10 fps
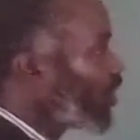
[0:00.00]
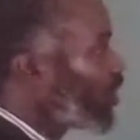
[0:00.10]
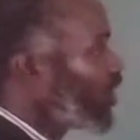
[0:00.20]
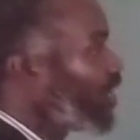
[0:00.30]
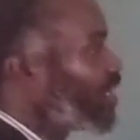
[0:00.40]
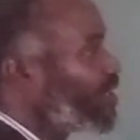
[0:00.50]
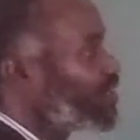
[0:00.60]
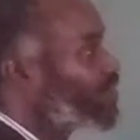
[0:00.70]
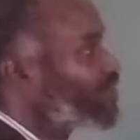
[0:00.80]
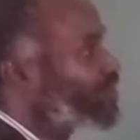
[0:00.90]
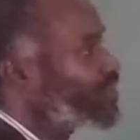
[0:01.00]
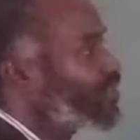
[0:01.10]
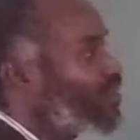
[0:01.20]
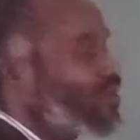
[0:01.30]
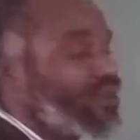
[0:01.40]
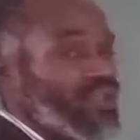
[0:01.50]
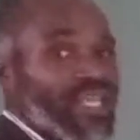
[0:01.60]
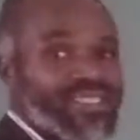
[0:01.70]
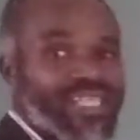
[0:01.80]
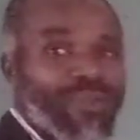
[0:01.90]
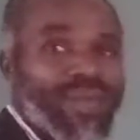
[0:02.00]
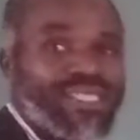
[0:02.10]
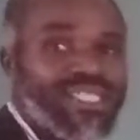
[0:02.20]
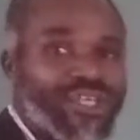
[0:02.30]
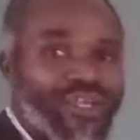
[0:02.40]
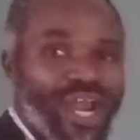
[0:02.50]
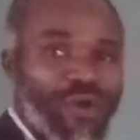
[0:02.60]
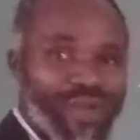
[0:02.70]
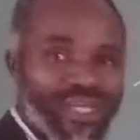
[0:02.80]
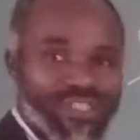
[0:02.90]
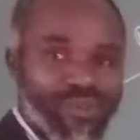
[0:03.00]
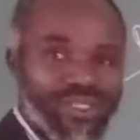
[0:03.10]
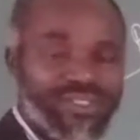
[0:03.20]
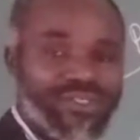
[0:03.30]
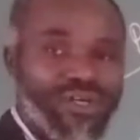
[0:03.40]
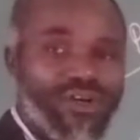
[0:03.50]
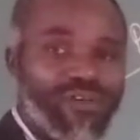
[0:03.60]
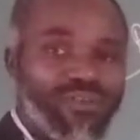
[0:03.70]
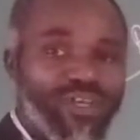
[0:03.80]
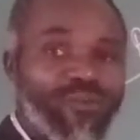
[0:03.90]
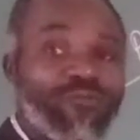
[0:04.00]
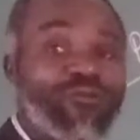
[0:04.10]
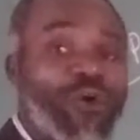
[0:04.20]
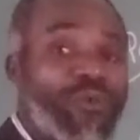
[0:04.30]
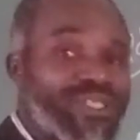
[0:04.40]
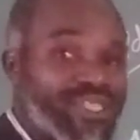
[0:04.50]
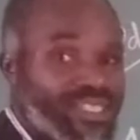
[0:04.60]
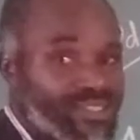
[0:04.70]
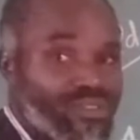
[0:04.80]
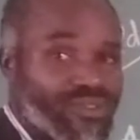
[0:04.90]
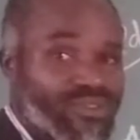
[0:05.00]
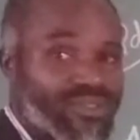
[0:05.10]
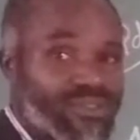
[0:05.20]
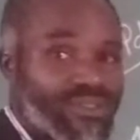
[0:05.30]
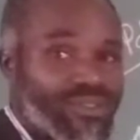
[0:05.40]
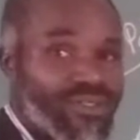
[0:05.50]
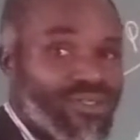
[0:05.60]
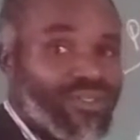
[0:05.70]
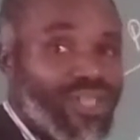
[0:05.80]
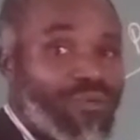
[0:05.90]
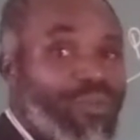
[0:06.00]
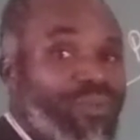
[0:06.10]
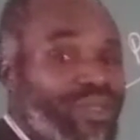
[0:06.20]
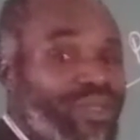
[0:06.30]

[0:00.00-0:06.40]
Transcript: is a schematic arrangement of 4 resistors that represent